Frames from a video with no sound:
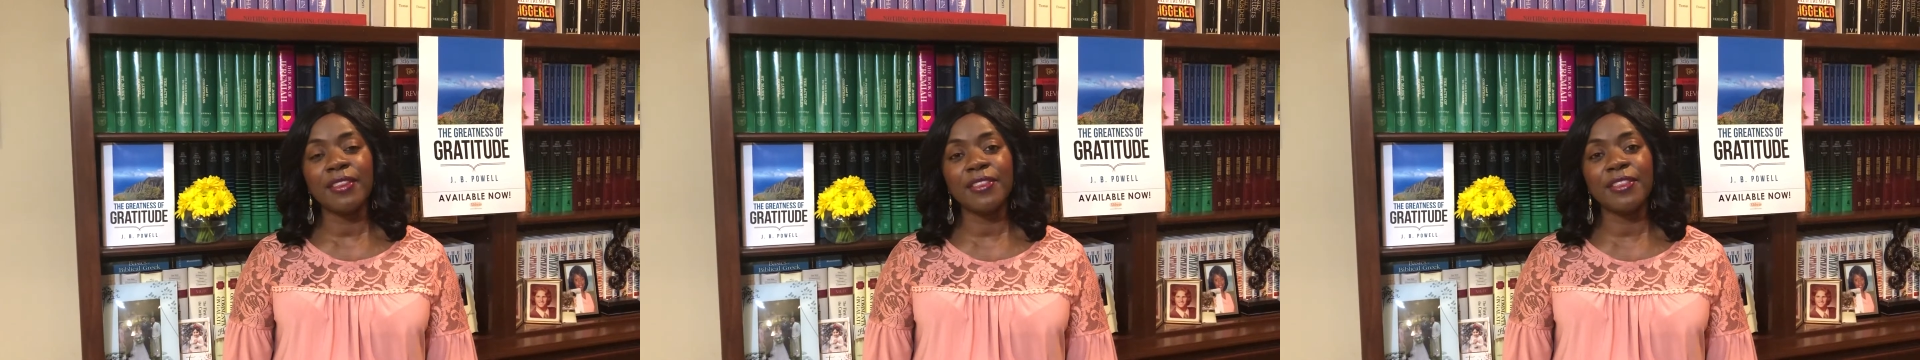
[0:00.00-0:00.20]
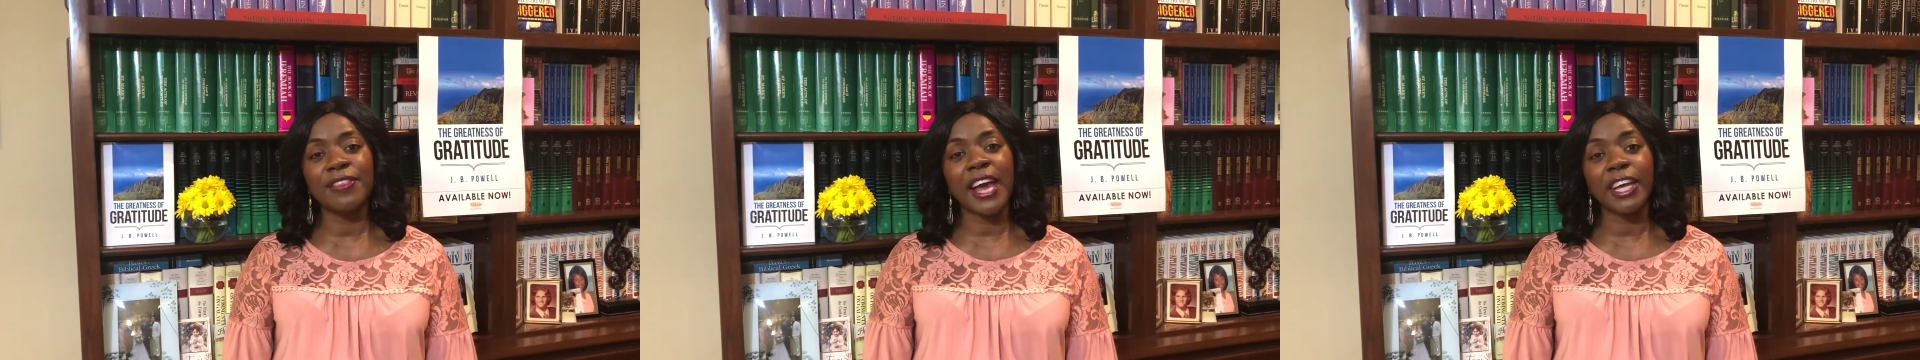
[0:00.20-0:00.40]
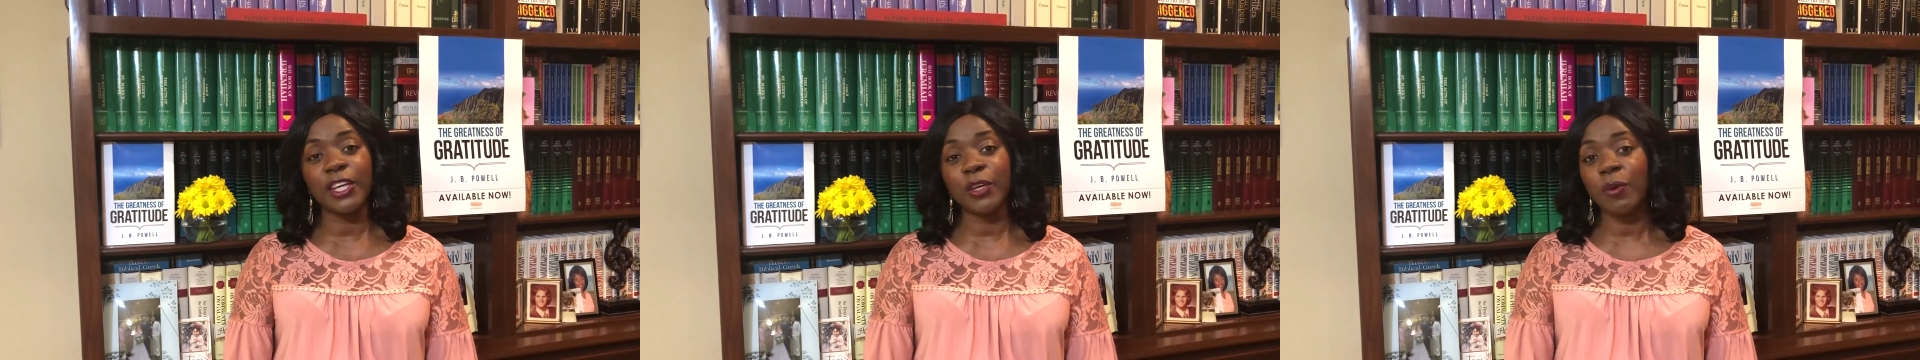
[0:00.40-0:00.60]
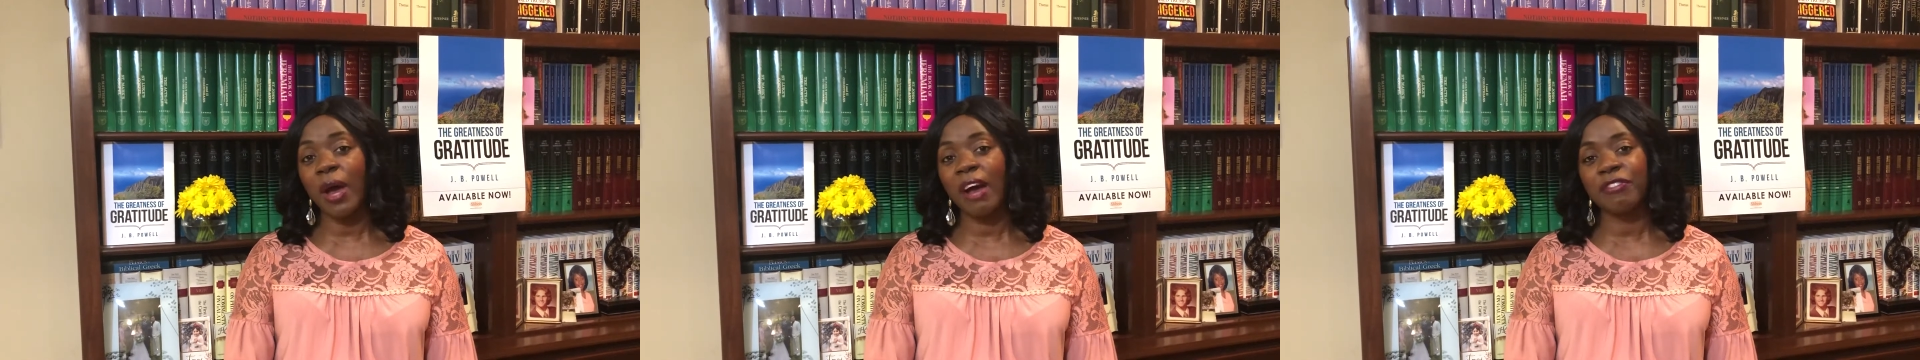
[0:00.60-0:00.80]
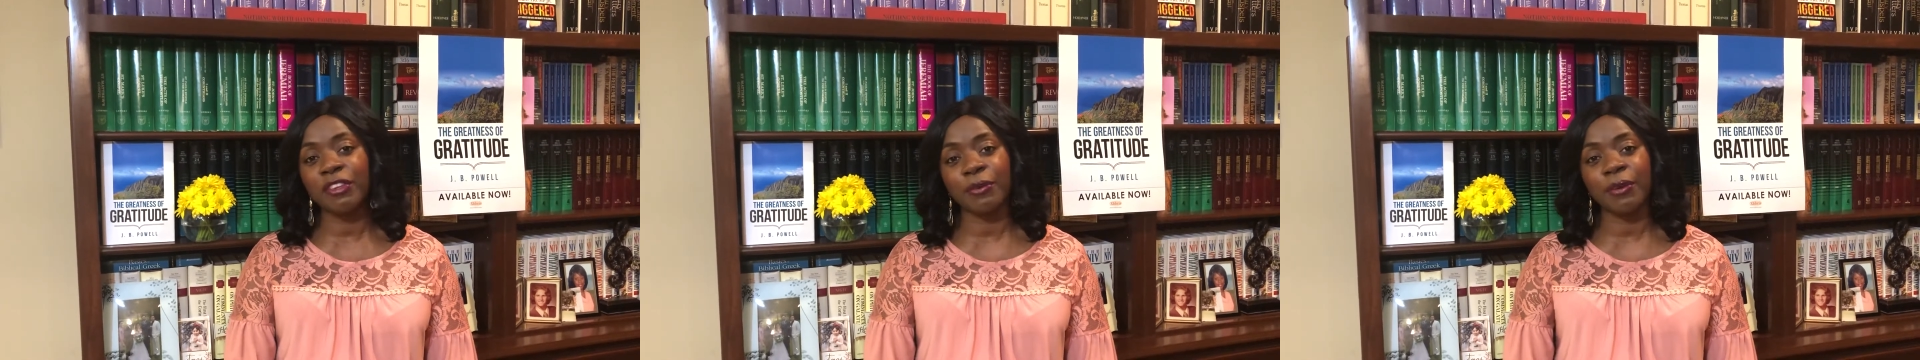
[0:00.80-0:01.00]
that you
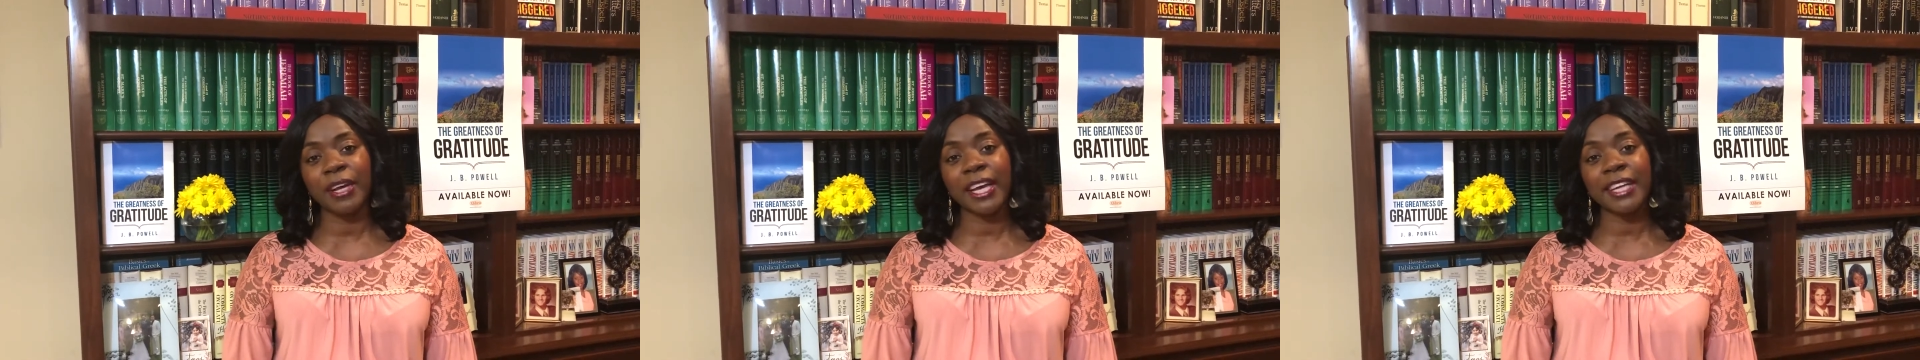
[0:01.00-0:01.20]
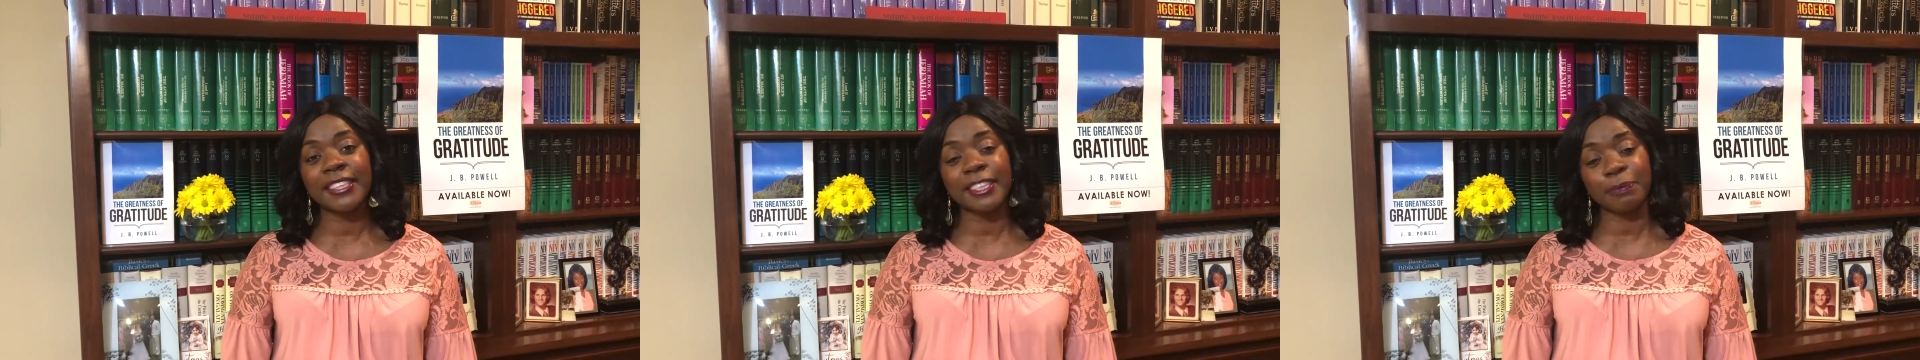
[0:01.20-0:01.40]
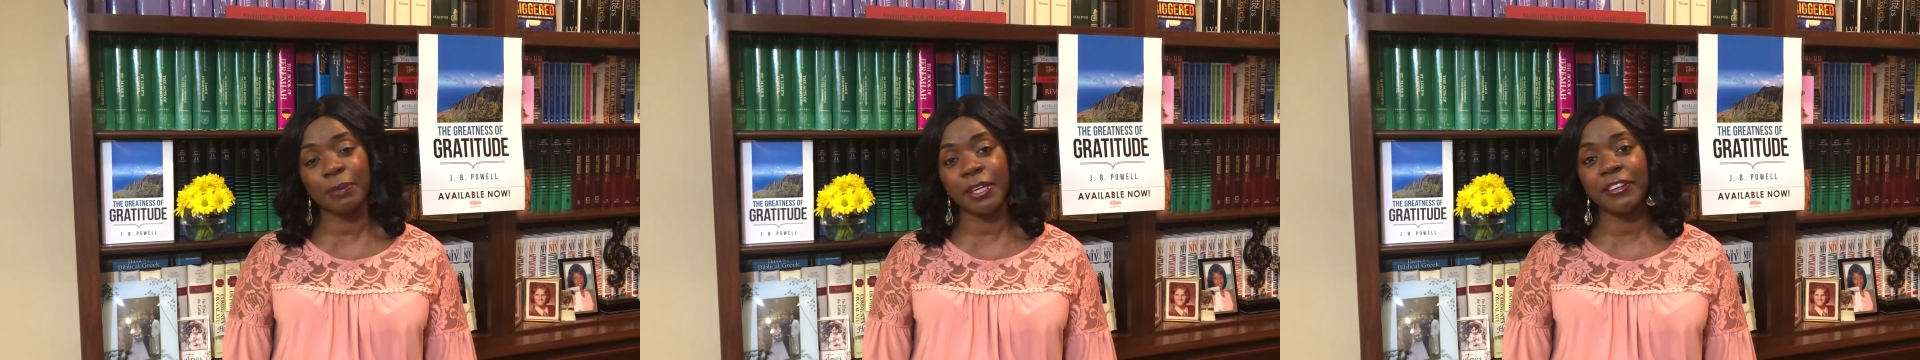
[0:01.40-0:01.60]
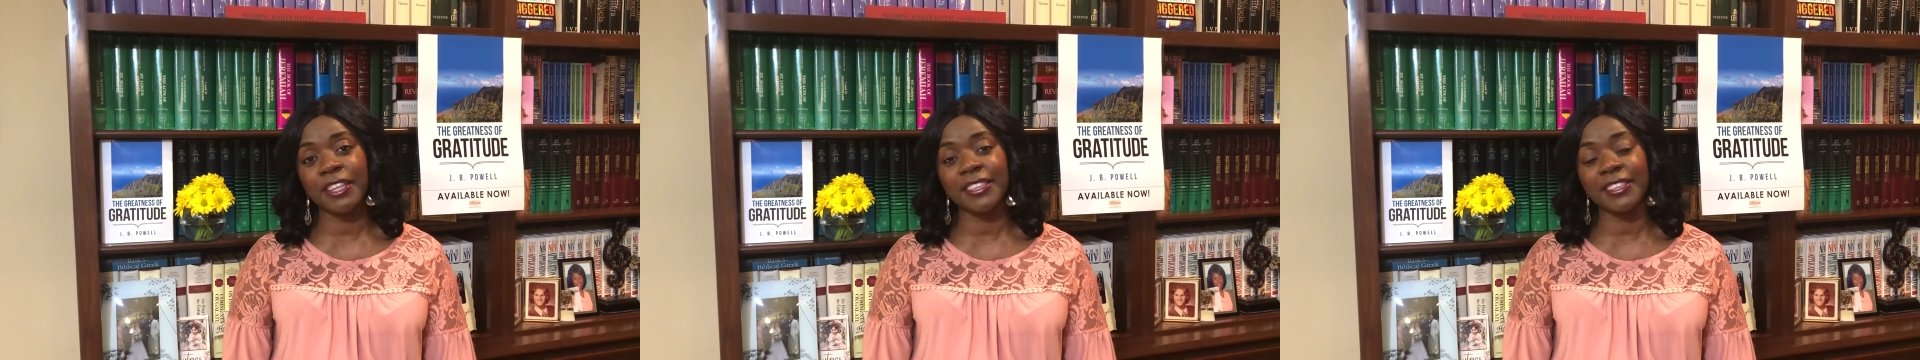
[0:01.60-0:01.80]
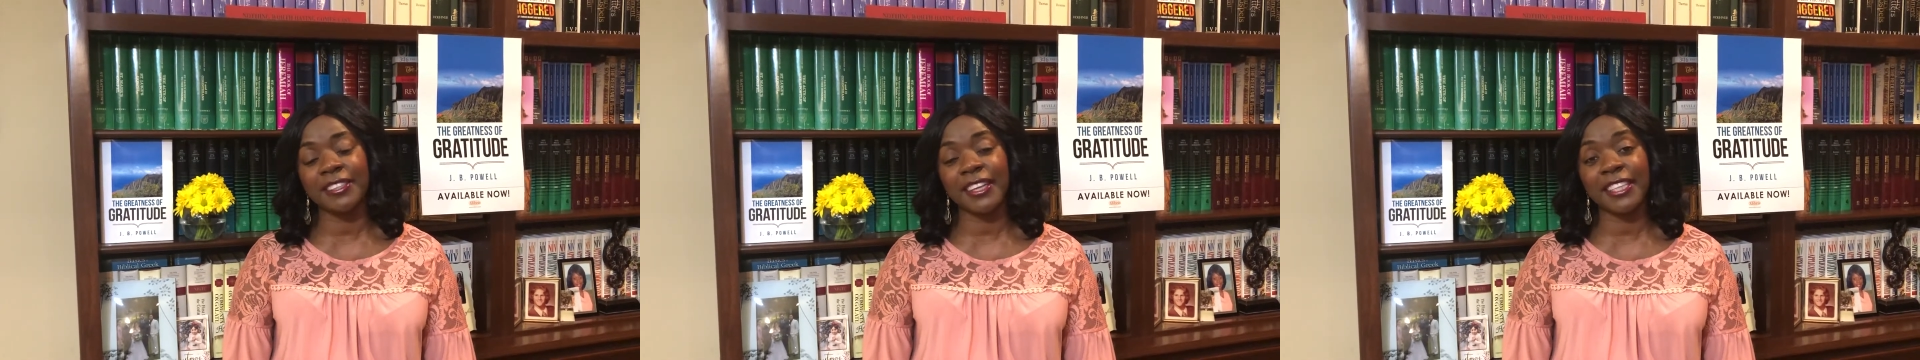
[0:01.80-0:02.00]
have to
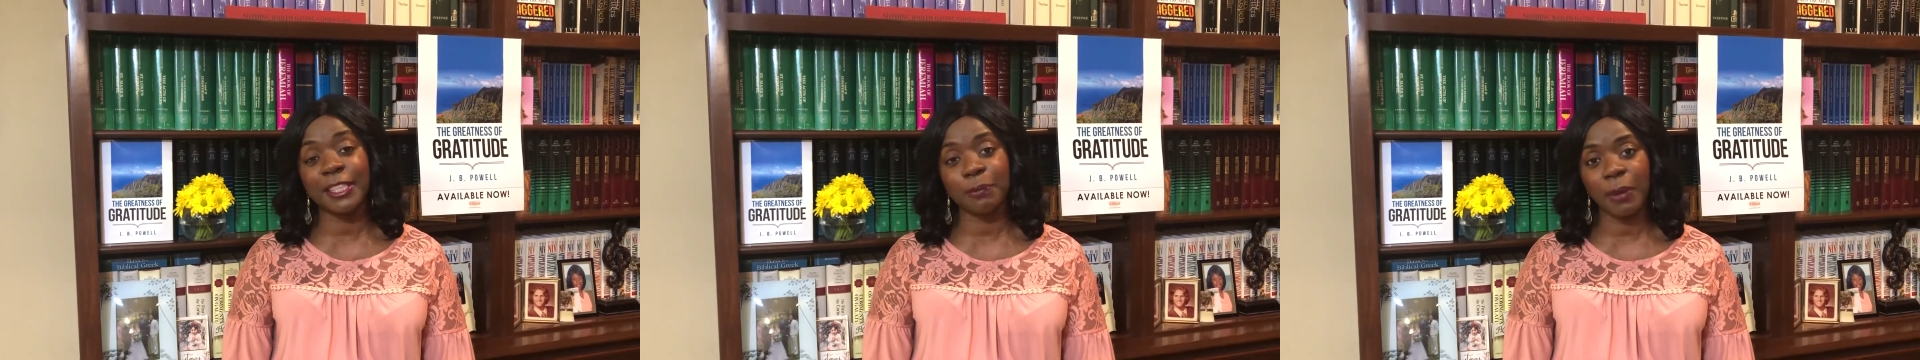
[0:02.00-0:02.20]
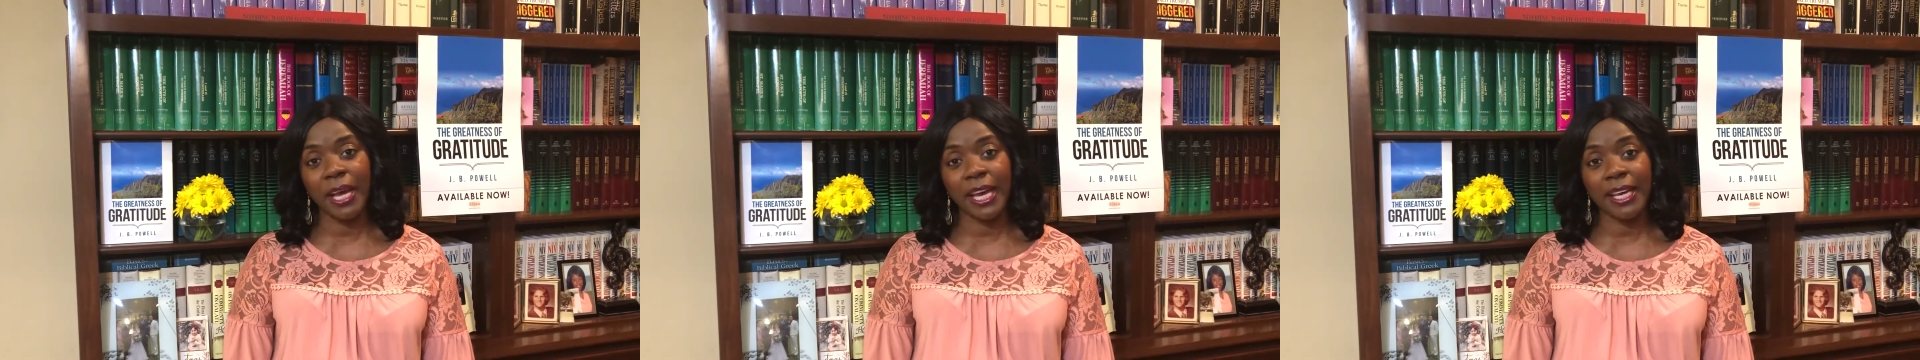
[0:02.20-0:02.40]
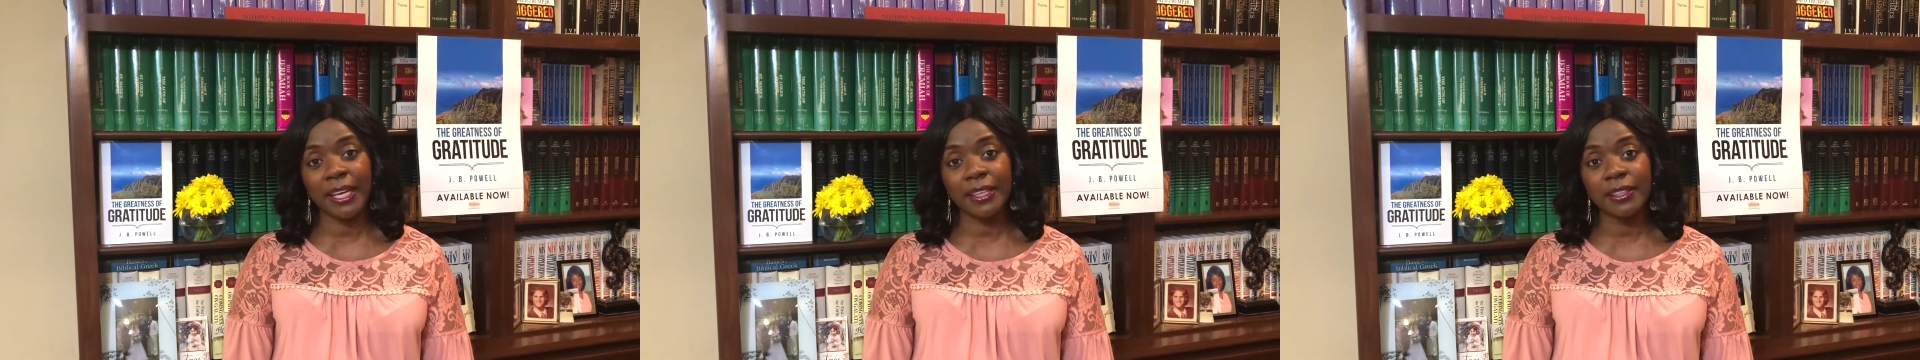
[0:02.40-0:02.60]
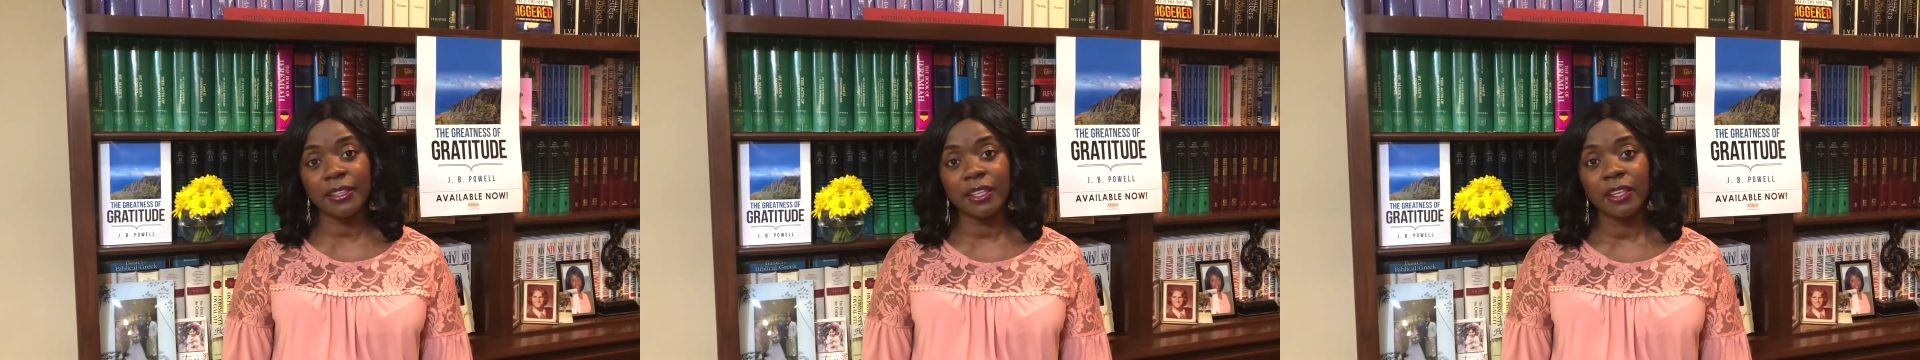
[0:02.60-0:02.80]
experience this pain."